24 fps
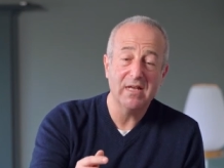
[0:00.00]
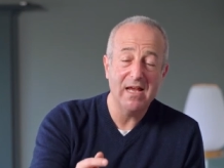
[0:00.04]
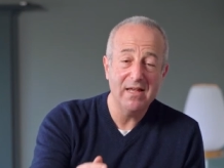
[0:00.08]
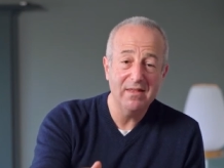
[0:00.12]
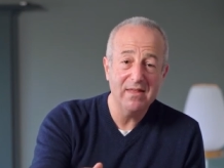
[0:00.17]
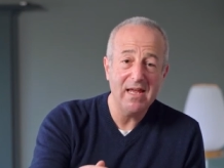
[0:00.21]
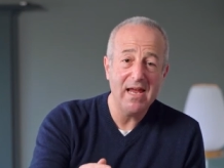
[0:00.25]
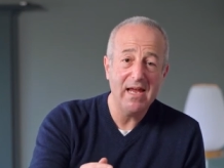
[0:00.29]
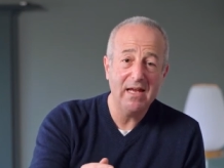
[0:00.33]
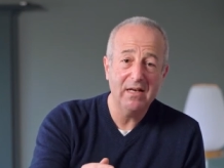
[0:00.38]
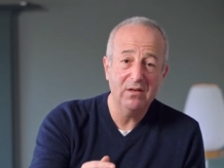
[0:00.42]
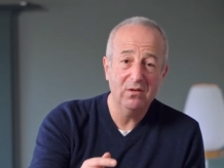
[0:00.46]
And
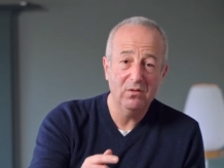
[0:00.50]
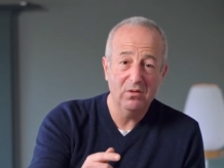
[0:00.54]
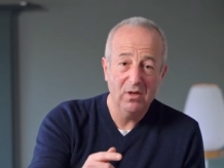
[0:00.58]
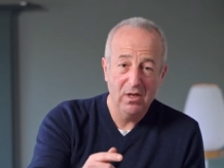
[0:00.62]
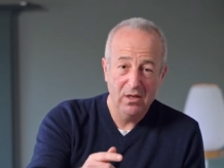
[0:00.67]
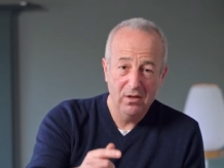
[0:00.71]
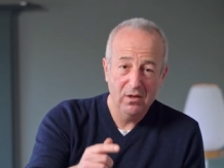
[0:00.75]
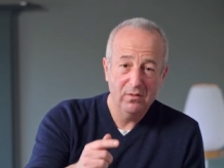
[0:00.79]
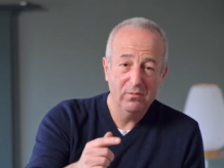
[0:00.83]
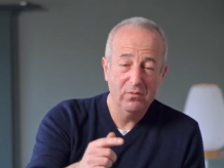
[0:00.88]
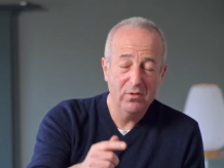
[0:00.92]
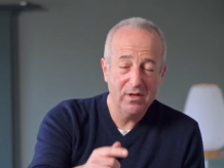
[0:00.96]
then
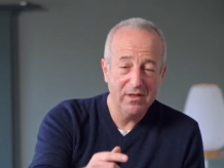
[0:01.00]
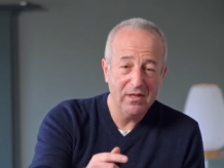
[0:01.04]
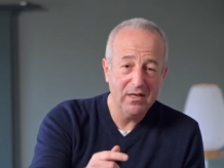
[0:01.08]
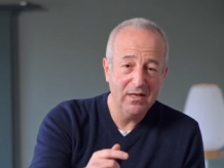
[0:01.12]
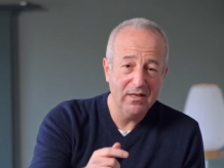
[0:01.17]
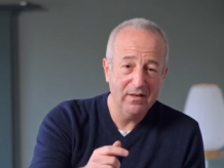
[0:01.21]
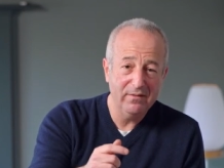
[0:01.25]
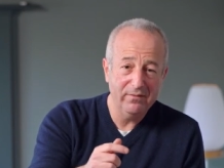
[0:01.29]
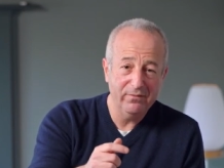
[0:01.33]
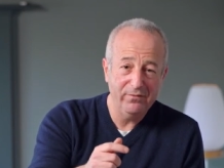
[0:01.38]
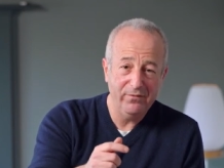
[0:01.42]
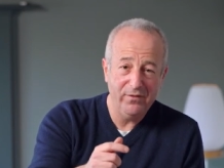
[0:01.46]

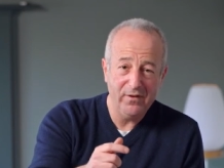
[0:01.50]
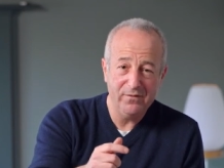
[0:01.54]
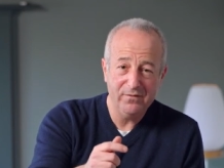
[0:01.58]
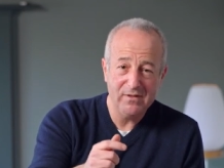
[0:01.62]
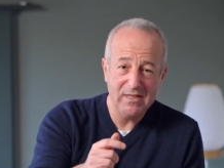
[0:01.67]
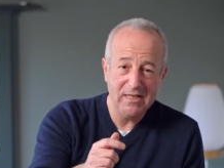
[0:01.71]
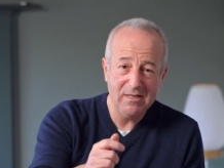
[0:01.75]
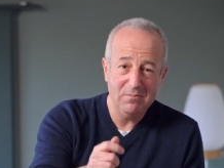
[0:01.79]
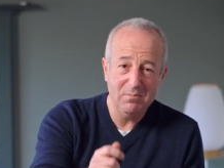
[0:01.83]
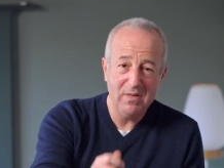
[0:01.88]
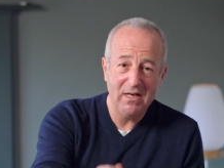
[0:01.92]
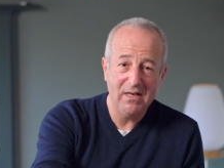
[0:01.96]
within
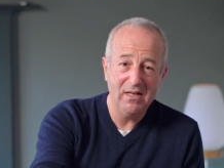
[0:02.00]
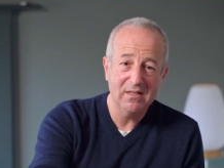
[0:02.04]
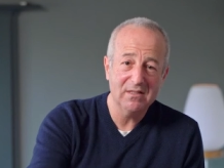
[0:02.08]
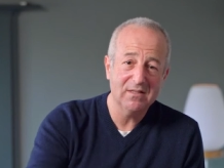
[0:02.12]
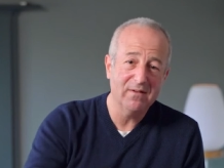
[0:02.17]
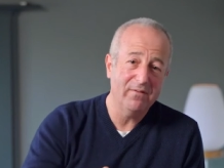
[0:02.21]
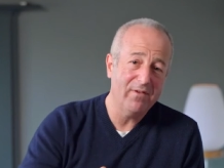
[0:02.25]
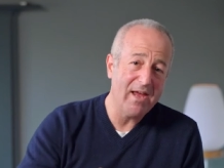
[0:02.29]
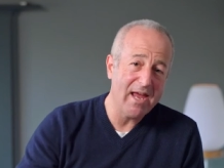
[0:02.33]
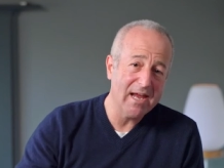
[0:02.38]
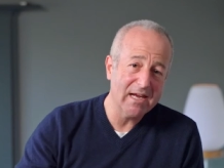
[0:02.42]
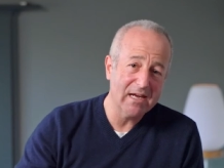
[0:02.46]
15 minutes
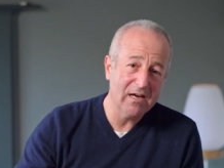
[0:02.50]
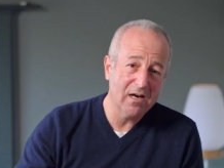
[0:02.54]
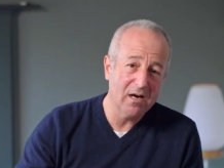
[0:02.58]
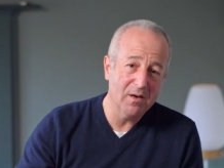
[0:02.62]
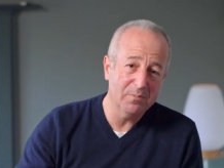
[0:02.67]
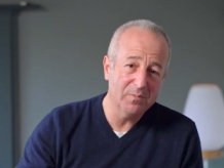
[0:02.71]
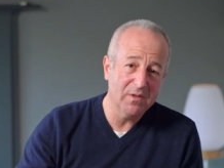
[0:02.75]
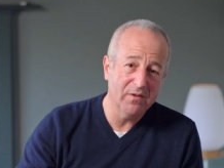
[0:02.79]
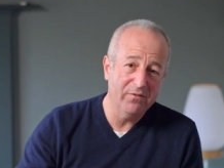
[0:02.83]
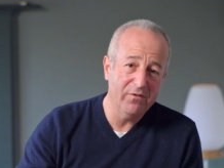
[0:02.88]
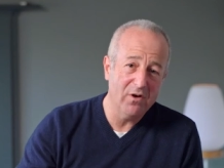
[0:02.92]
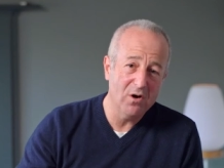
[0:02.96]
of hanging
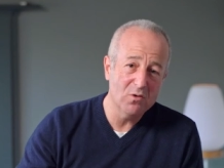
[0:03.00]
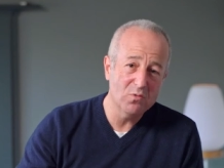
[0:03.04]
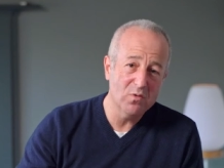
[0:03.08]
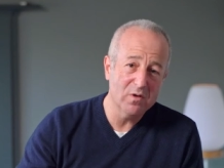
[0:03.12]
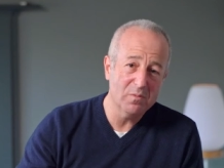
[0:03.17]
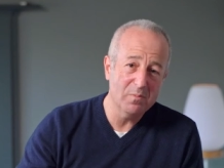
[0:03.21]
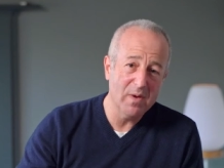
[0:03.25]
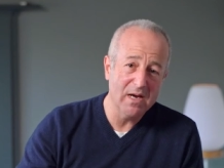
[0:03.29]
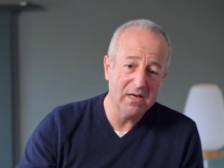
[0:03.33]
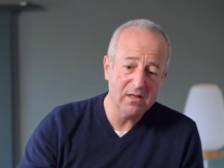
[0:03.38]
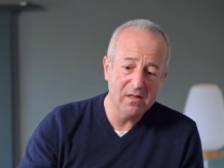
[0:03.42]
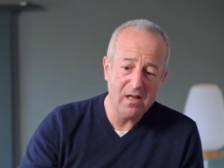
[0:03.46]
up the phone with
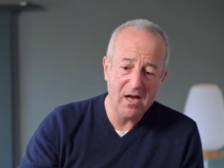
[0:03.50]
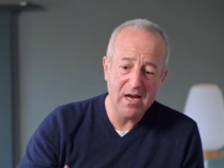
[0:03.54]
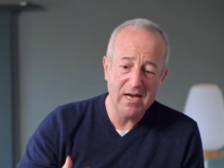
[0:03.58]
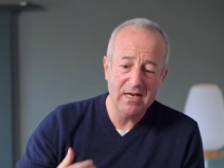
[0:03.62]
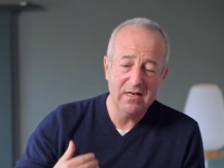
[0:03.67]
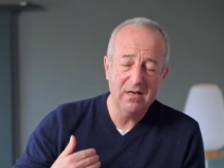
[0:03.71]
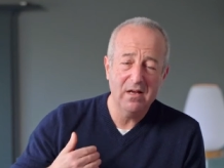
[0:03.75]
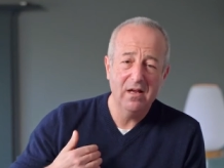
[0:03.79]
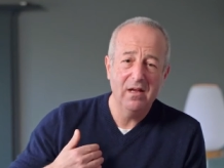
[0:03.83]
my client,